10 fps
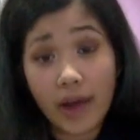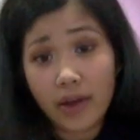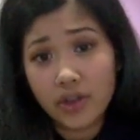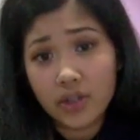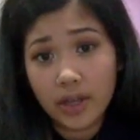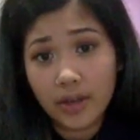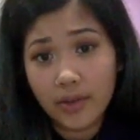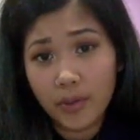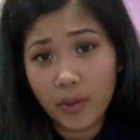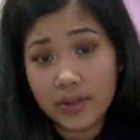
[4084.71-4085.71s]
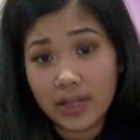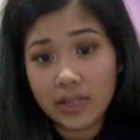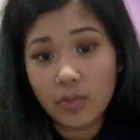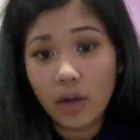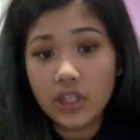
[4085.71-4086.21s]
energy, the person
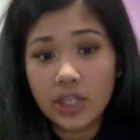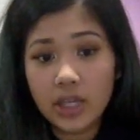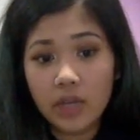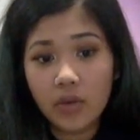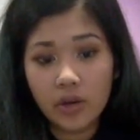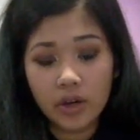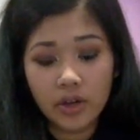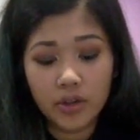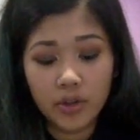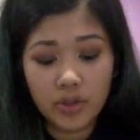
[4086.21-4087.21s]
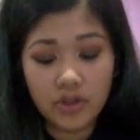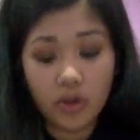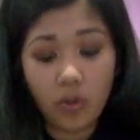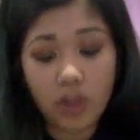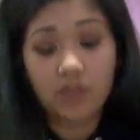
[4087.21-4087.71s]
that's watching, or the person
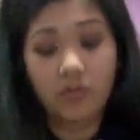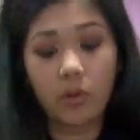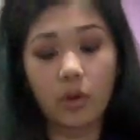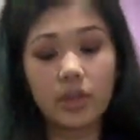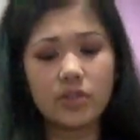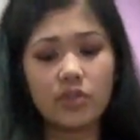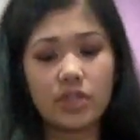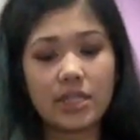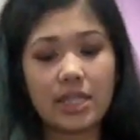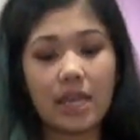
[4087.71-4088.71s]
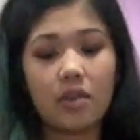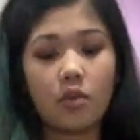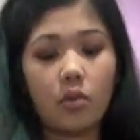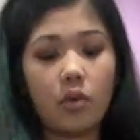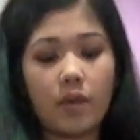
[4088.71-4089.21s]
you're watching for. So just take
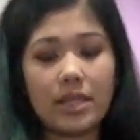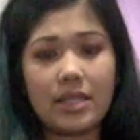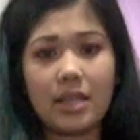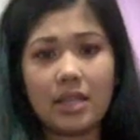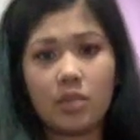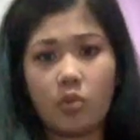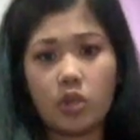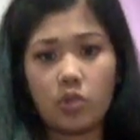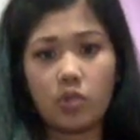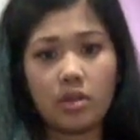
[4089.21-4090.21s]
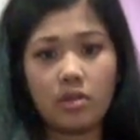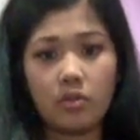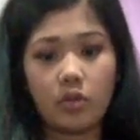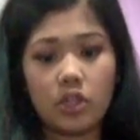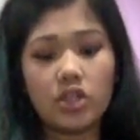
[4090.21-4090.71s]
what resonates and
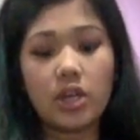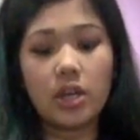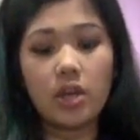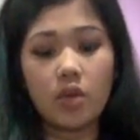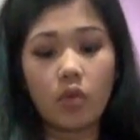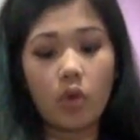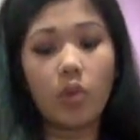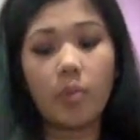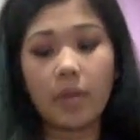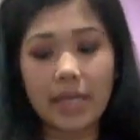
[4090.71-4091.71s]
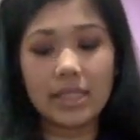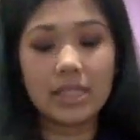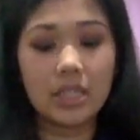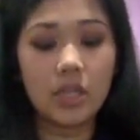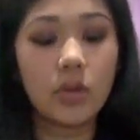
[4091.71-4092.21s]
which row applies
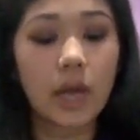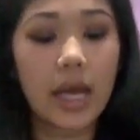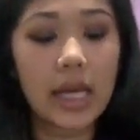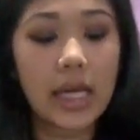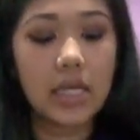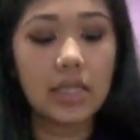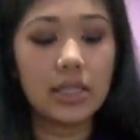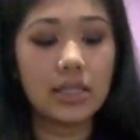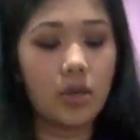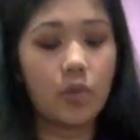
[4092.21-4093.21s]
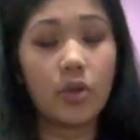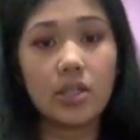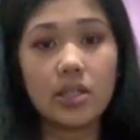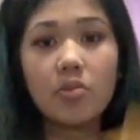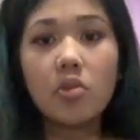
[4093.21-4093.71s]
to you, okay? So
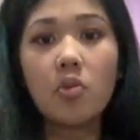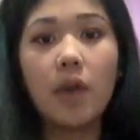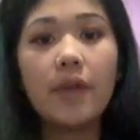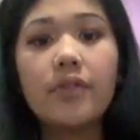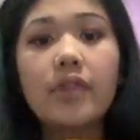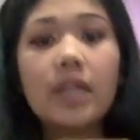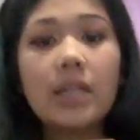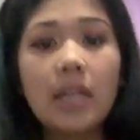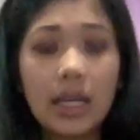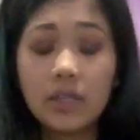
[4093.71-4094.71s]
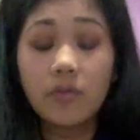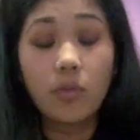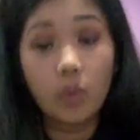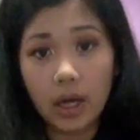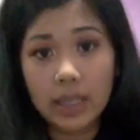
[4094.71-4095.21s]
person number 1, the 9 of
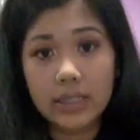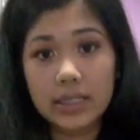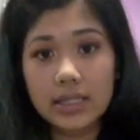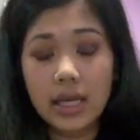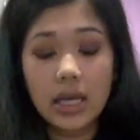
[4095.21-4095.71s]
Wands.